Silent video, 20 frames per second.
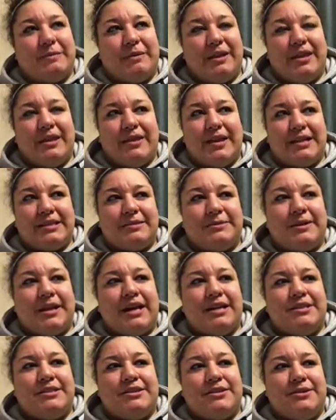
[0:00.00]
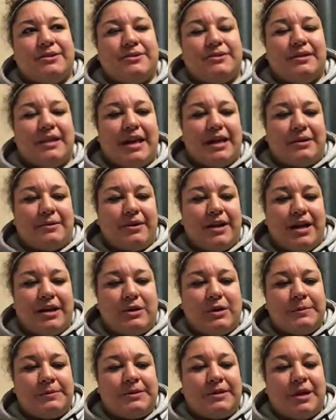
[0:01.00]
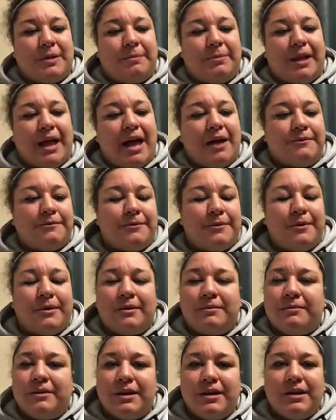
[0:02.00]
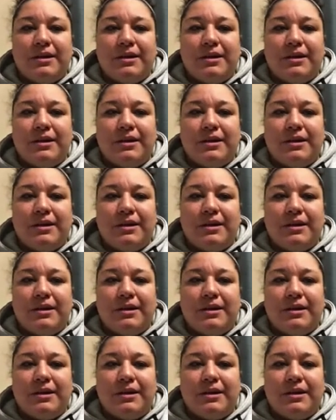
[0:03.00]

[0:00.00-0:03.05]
And that's what I do. Like when I go up to that platform,